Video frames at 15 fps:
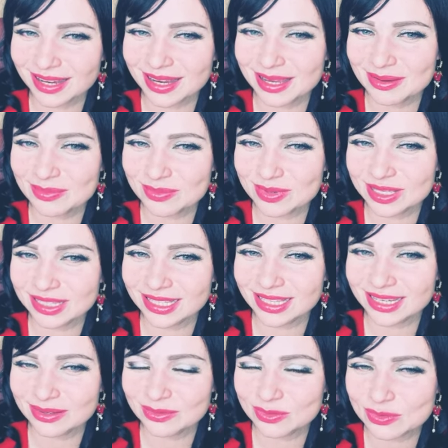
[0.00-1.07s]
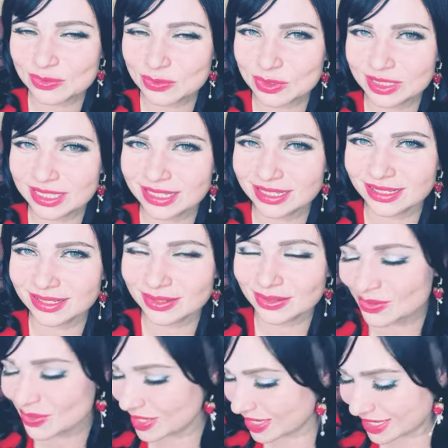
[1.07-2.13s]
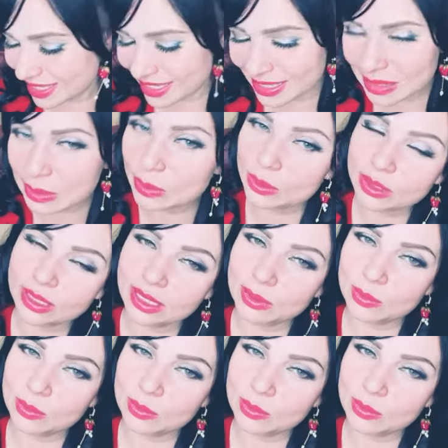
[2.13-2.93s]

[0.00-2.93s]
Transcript: I'm a lady with vodka. Okay, okay,